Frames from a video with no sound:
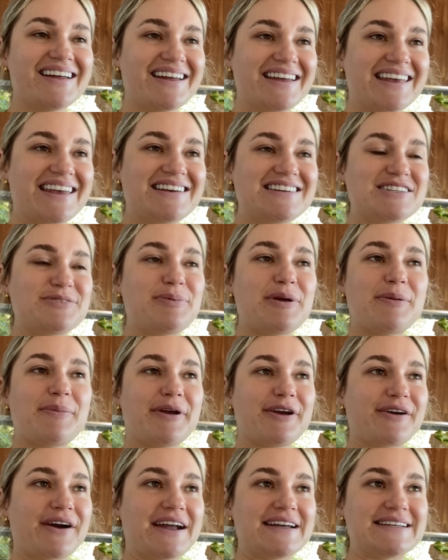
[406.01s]
can just be a
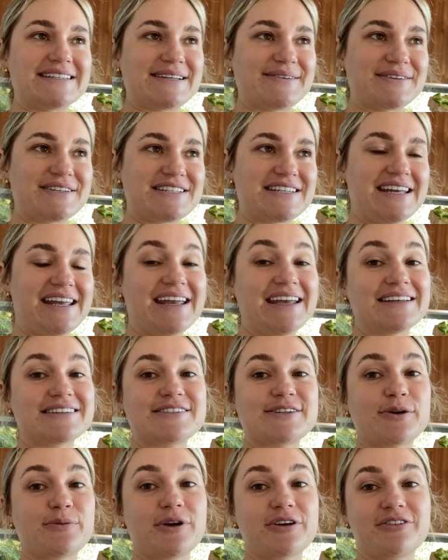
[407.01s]
bit crazy when she eats,
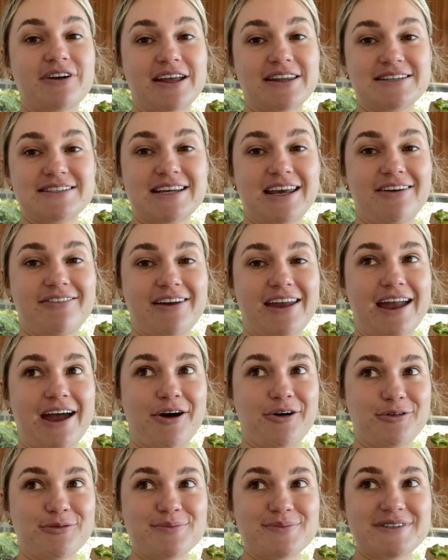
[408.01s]
so we find the TV
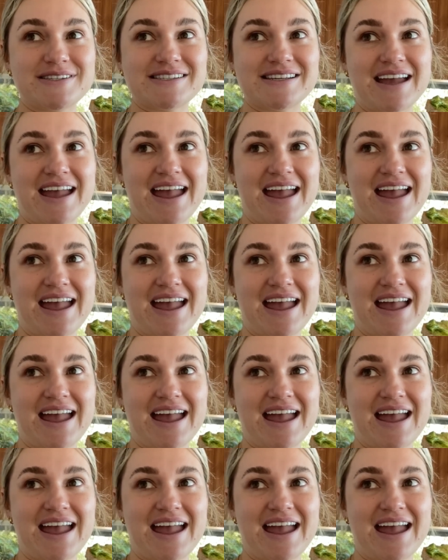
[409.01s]
helps.